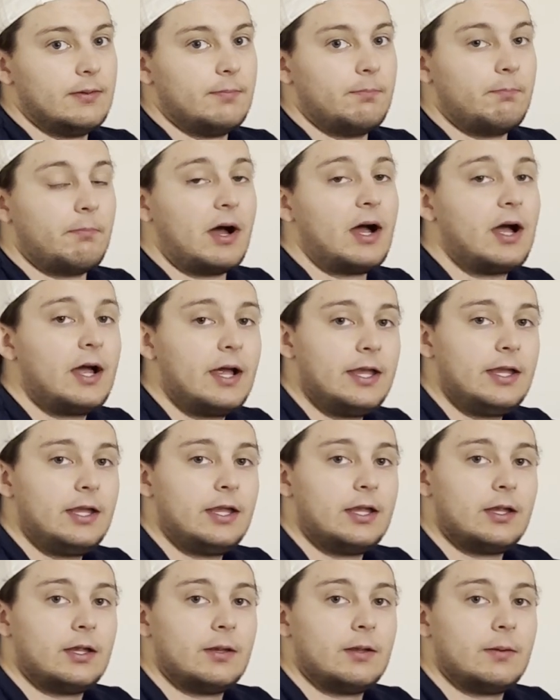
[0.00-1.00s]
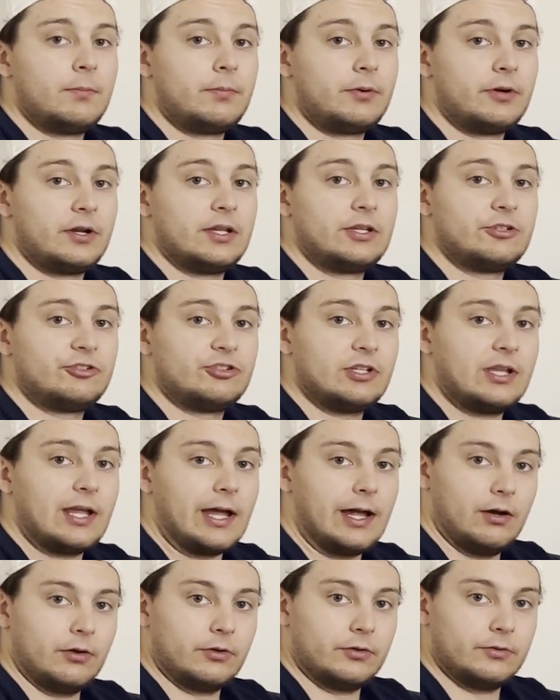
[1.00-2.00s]
my prediction
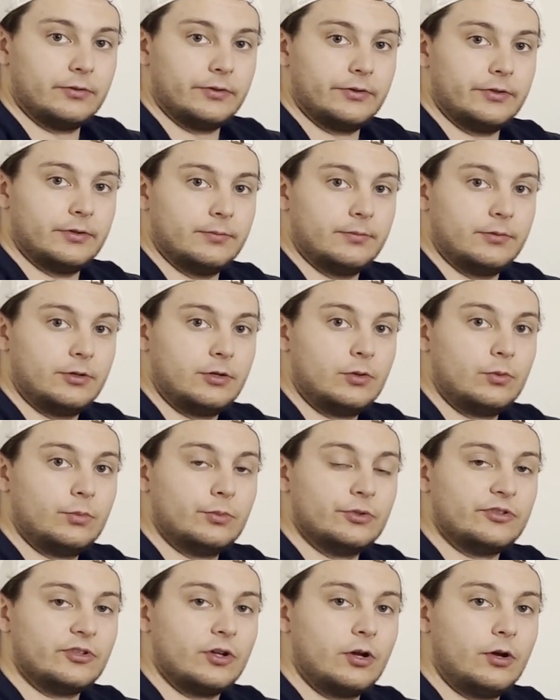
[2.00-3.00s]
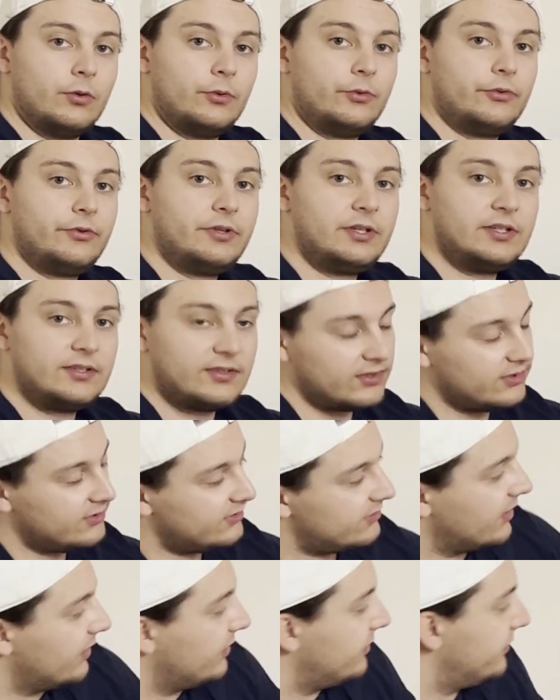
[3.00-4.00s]
algorithm was only
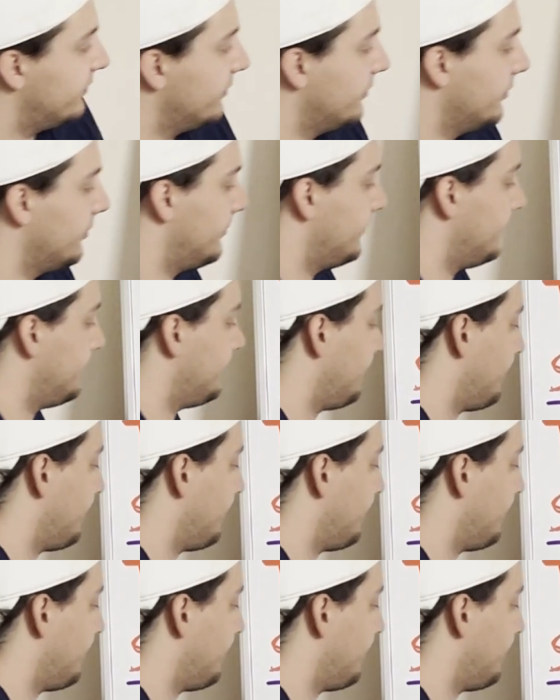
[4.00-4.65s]
successful